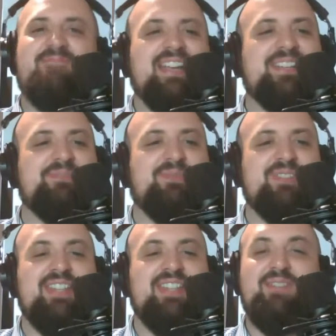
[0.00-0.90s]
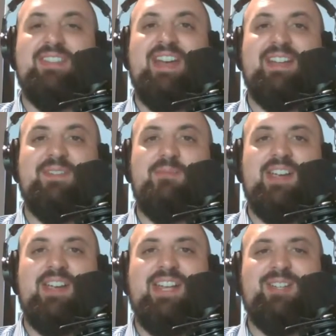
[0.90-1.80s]
I guess we'll just leave it at that if I'm
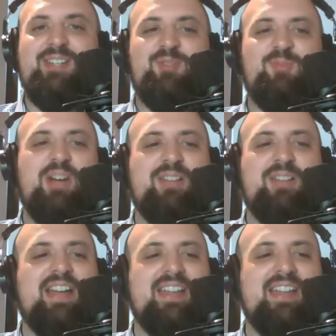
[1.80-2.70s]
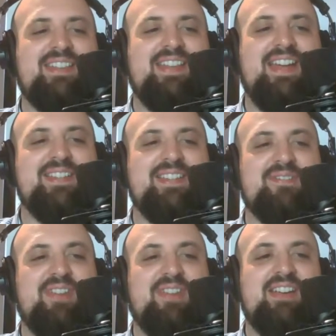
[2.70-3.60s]
not going to get too spoilery. I think that is
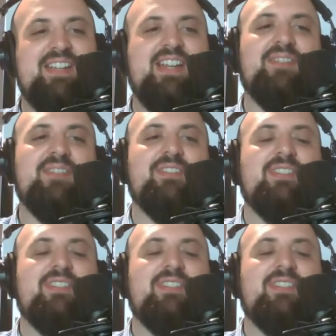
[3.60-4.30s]
fair enough.